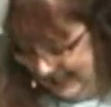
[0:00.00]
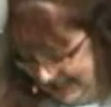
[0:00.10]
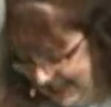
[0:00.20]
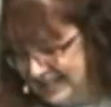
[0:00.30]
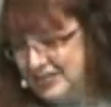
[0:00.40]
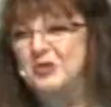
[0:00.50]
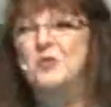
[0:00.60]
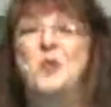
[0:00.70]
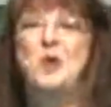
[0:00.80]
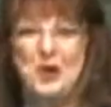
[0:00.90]
That
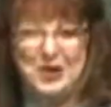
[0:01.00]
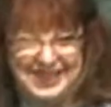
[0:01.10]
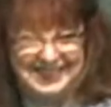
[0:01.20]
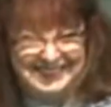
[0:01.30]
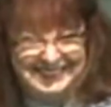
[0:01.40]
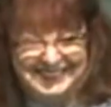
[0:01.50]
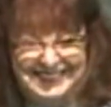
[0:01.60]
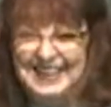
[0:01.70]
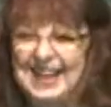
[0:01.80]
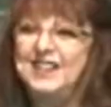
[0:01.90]
doesn't work.
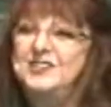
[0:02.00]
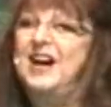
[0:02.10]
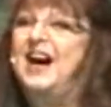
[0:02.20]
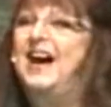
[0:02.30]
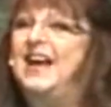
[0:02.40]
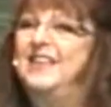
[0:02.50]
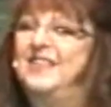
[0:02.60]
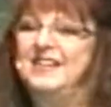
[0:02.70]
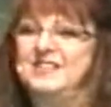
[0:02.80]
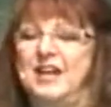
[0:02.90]
A tithe
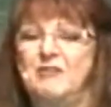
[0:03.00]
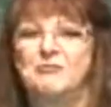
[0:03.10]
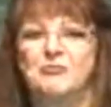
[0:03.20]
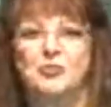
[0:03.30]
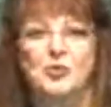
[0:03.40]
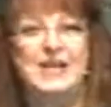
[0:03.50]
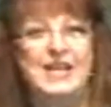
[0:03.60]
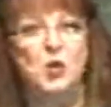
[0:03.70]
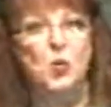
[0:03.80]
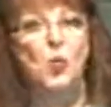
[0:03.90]
is a
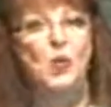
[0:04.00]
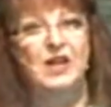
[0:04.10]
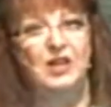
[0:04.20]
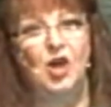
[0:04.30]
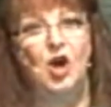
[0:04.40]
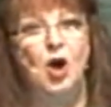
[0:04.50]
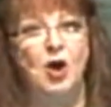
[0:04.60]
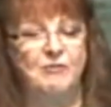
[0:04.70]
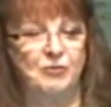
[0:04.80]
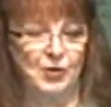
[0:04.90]
free will
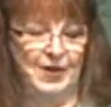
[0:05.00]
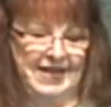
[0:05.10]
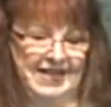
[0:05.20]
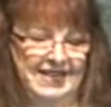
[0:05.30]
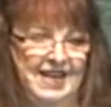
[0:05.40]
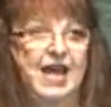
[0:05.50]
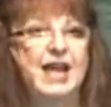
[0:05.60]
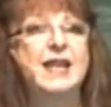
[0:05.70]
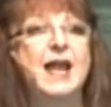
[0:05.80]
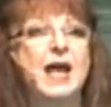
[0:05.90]
offering,
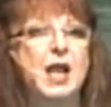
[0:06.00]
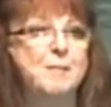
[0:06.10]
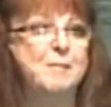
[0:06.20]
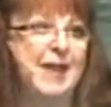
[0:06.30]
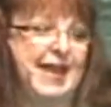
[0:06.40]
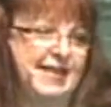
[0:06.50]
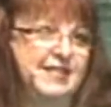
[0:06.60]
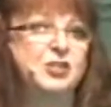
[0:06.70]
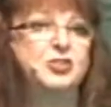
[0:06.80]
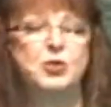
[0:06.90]
not a
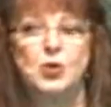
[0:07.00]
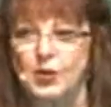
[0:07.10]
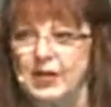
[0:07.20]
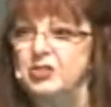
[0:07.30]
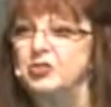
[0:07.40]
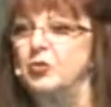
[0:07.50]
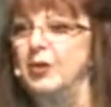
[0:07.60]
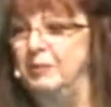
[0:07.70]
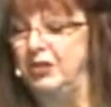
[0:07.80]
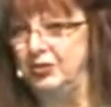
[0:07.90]
mandatory
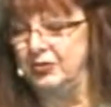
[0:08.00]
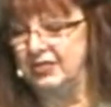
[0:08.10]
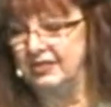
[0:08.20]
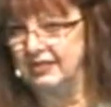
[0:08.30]
tribute.